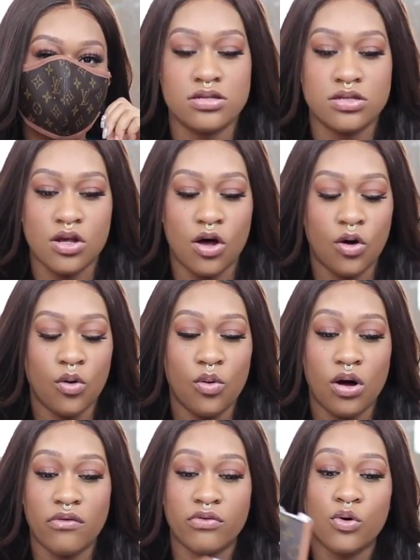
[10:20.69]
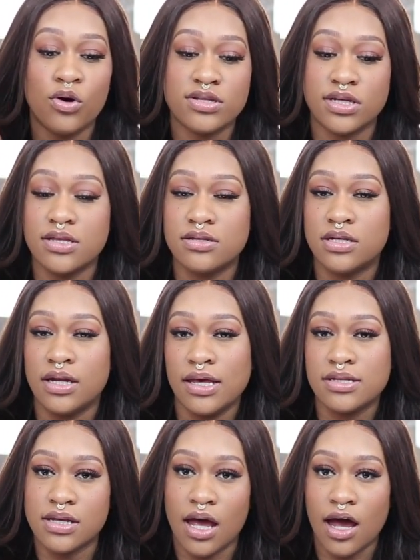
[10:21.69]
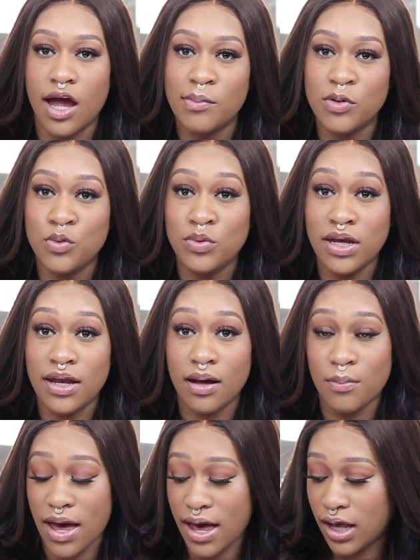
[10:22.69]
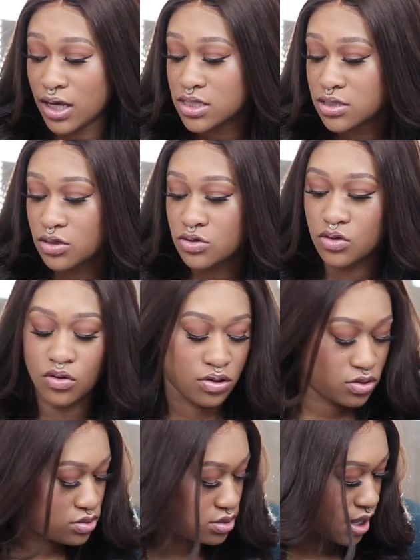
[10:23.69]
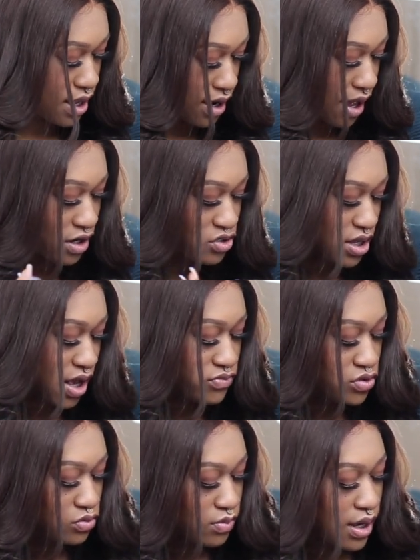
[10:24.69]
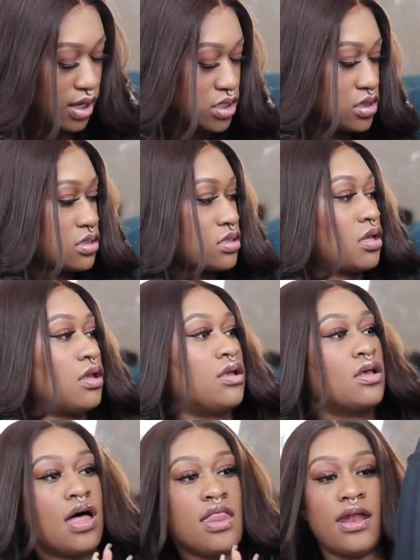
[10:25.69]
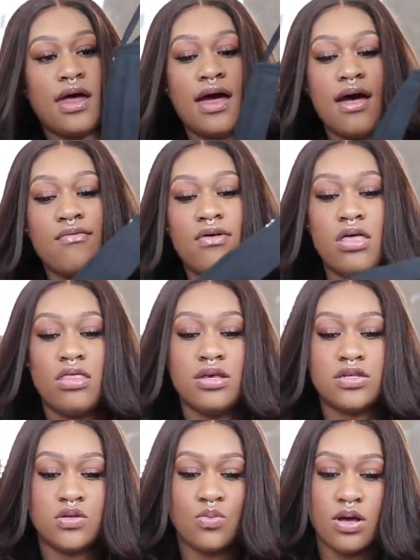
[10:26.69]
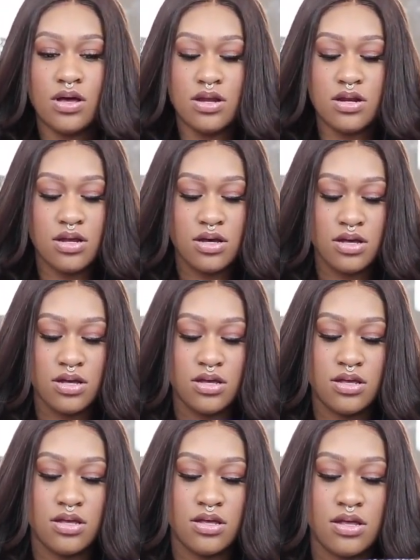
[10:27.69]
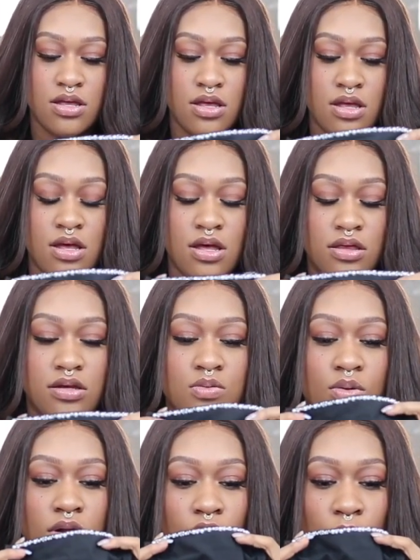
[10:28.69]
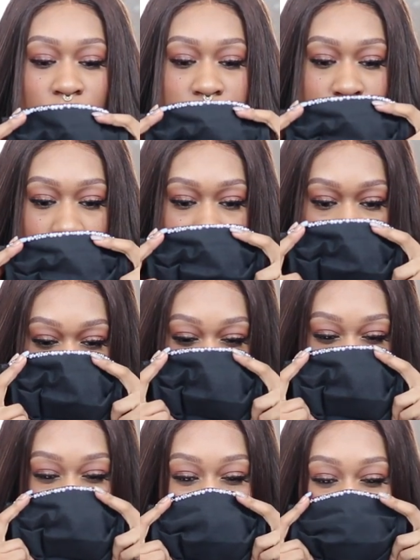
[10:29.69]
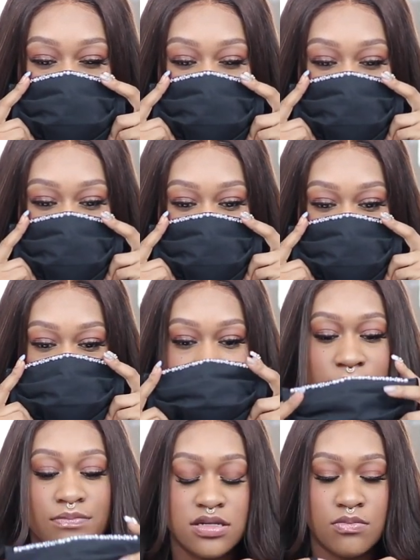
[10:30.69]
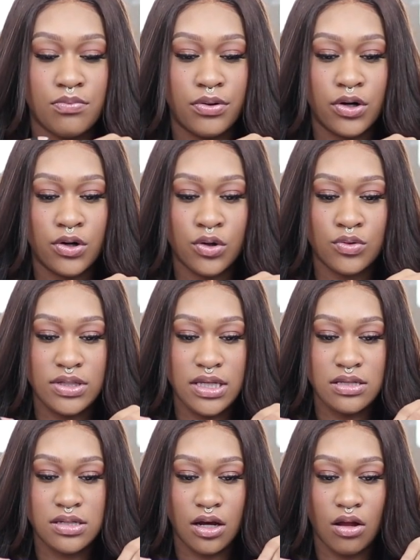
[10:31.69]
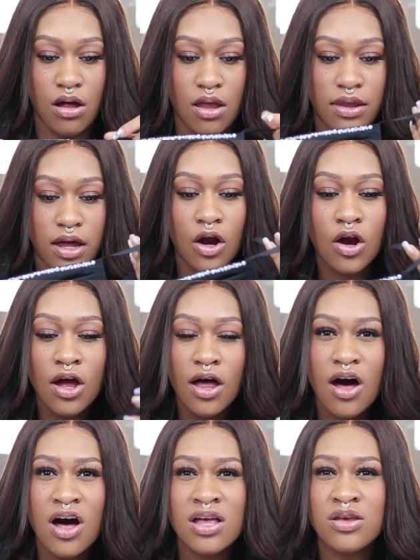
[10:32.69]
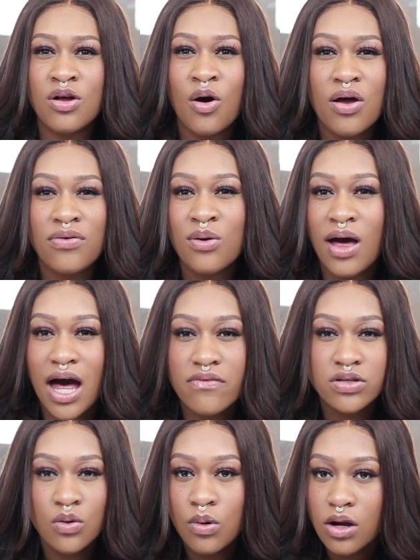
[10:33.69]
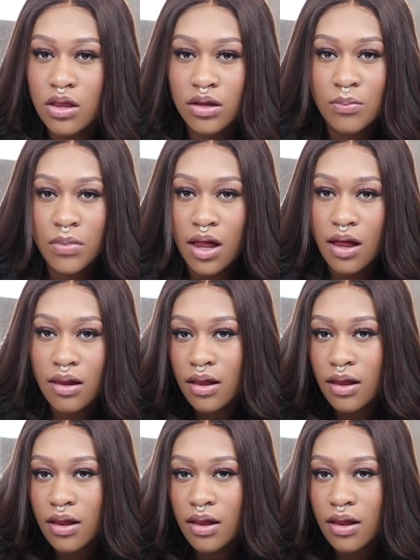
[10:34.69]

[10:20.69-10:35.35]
So, of course, in today's time, you need a mask. So there's that. I actually have two masks. And then I have this one. This one opens up and goes over your face. Some pearl detail on there. You know, if you have to wear them,